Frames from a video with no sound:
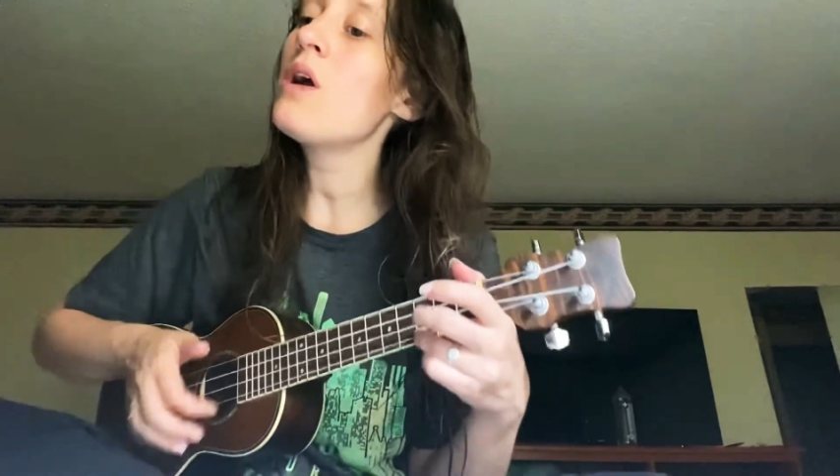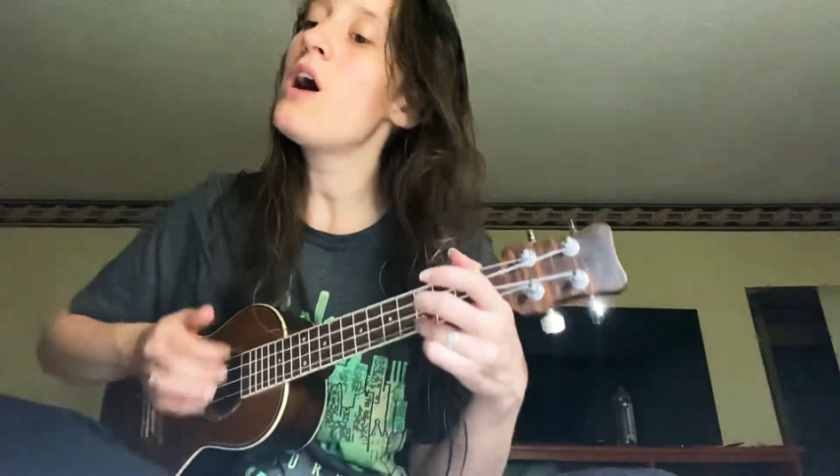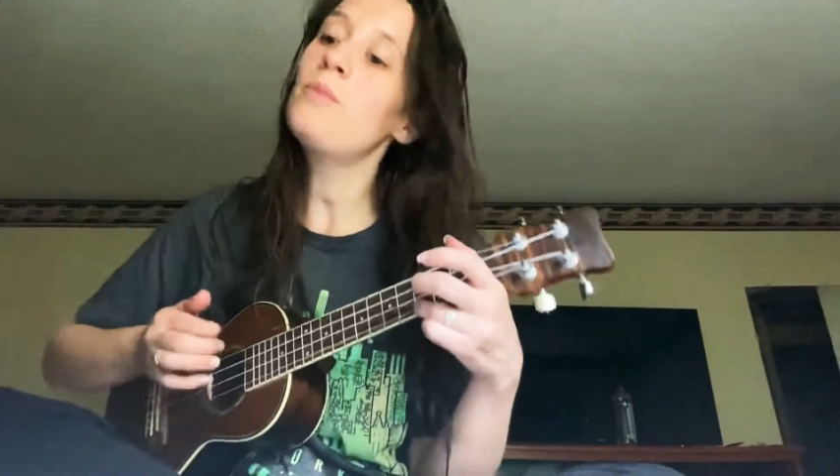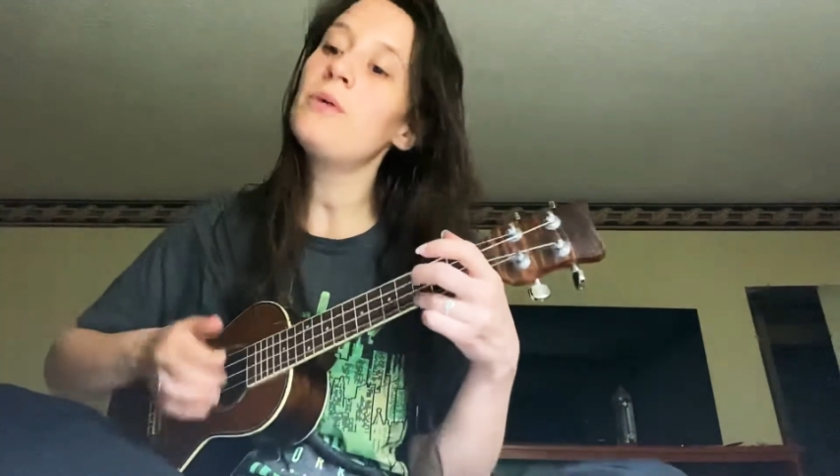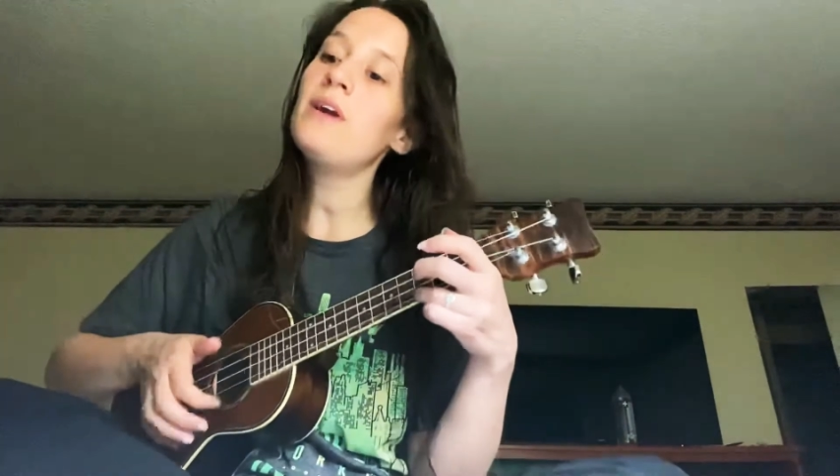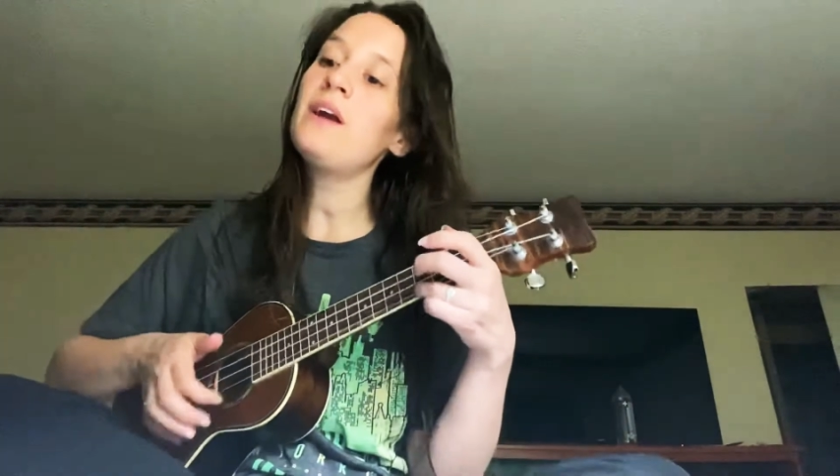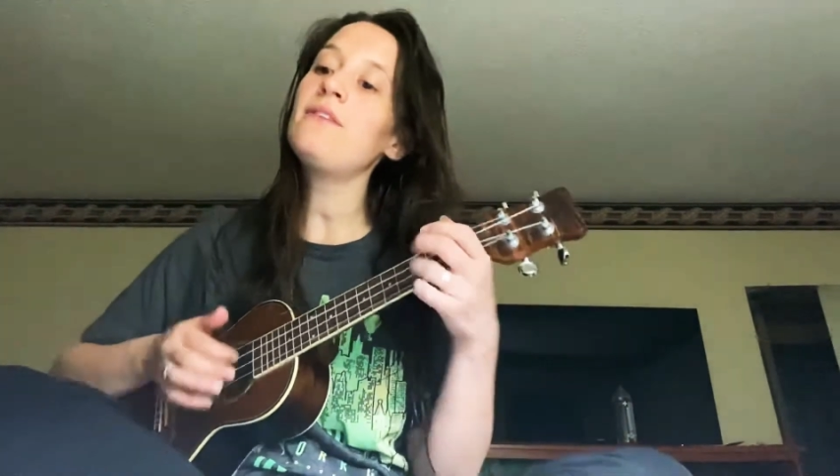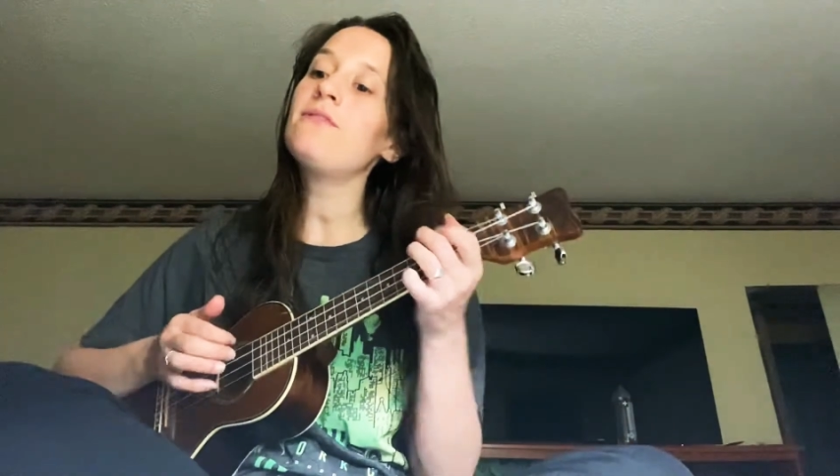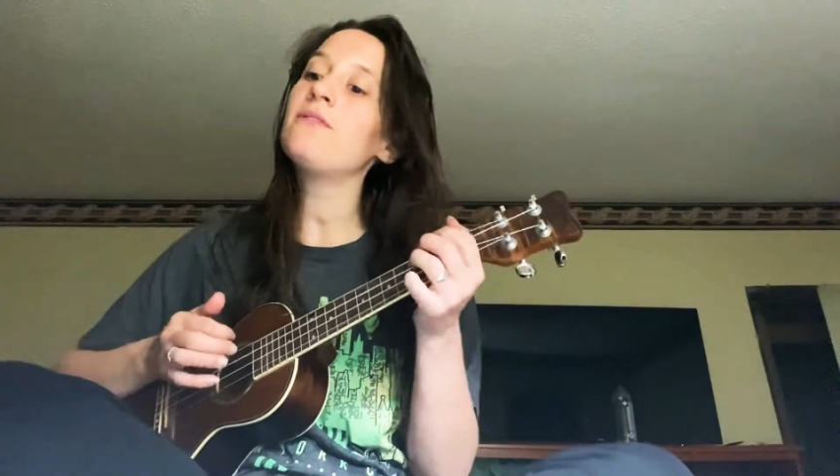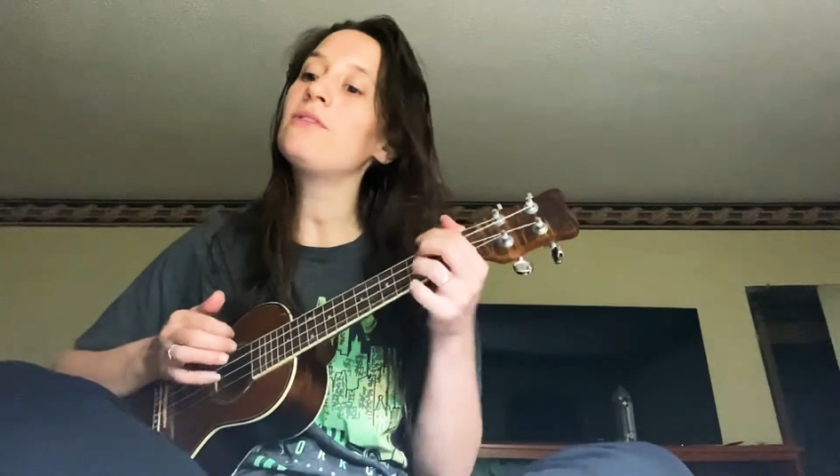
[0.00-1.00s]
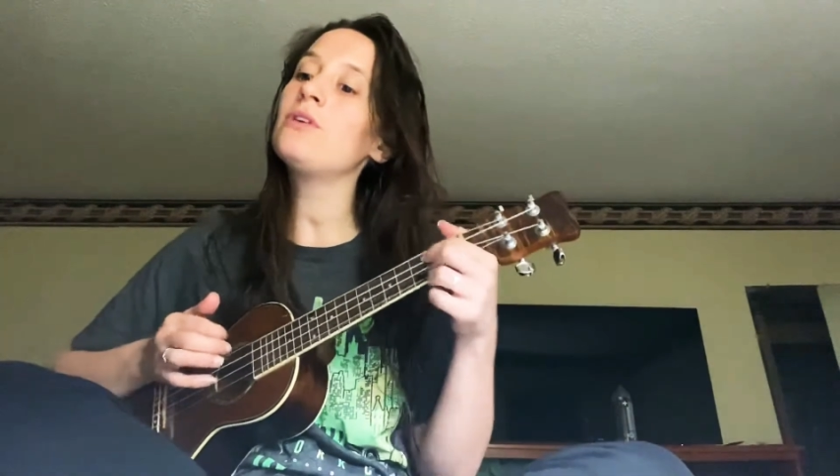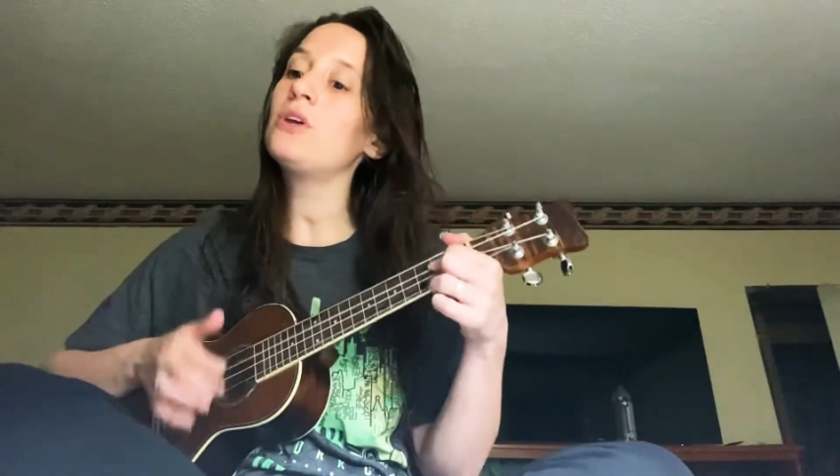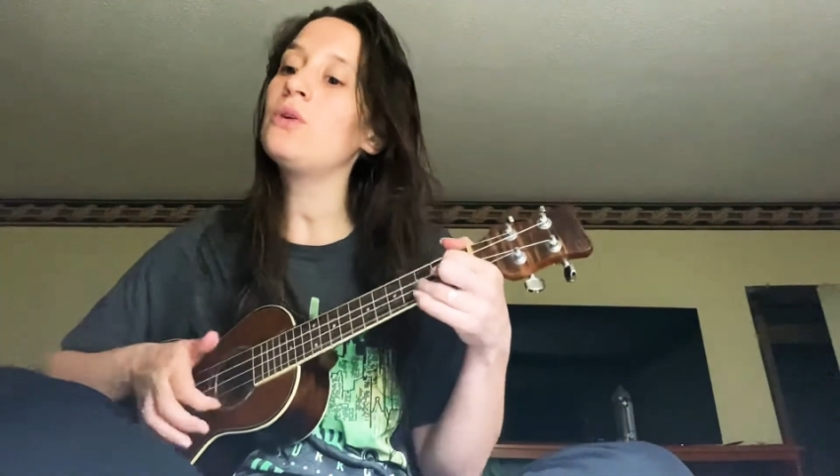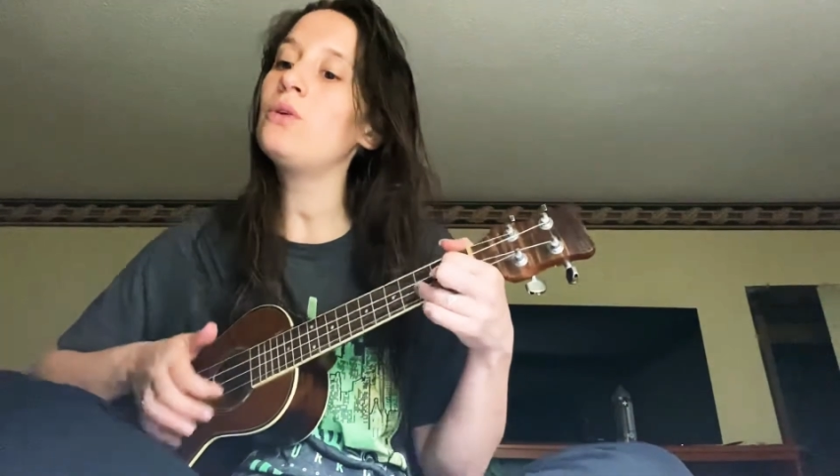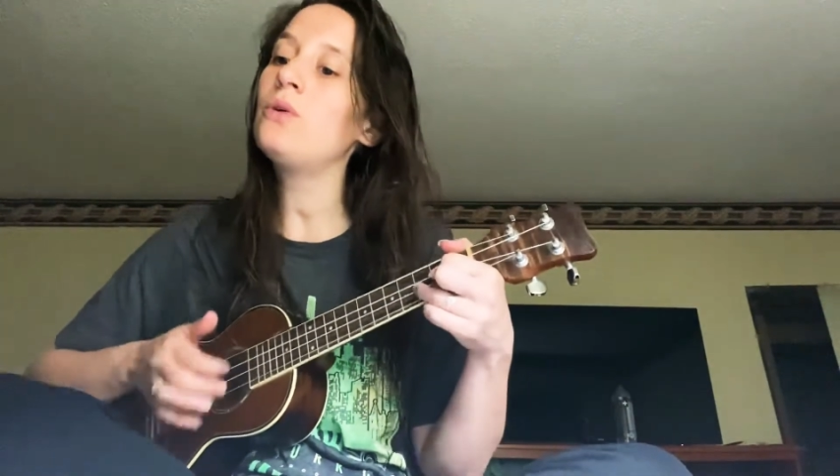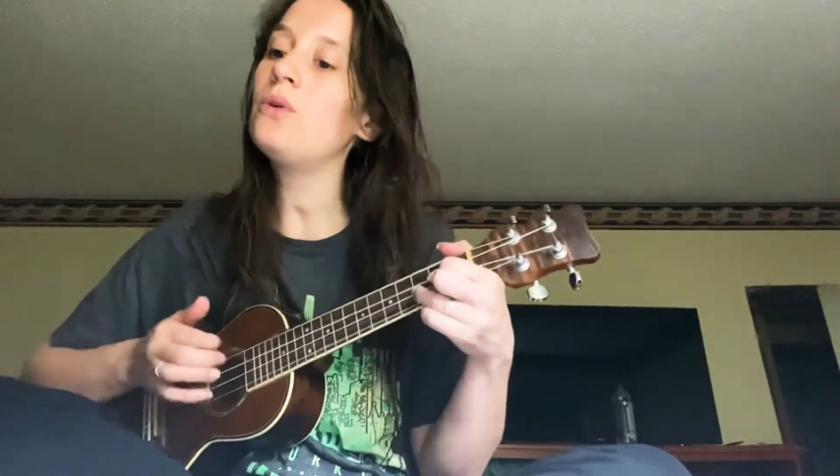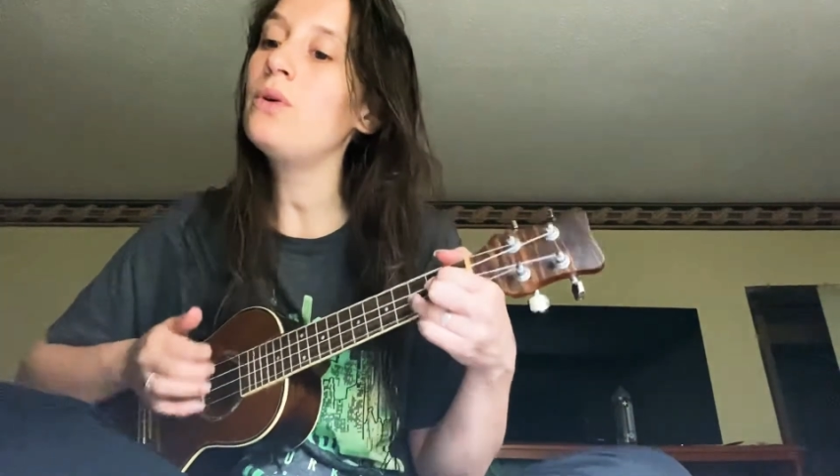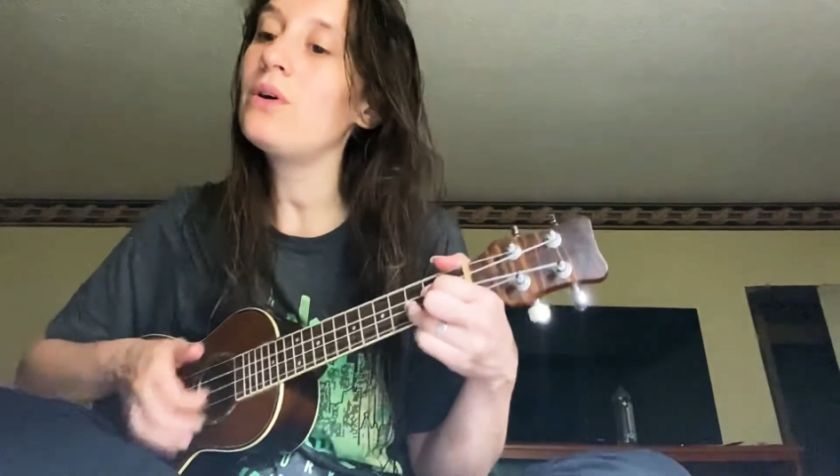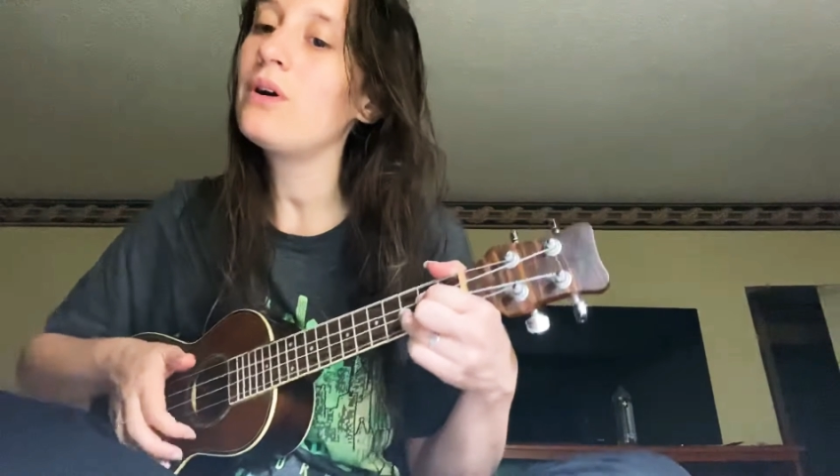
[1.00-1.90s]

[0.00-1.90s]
I'll pray for you.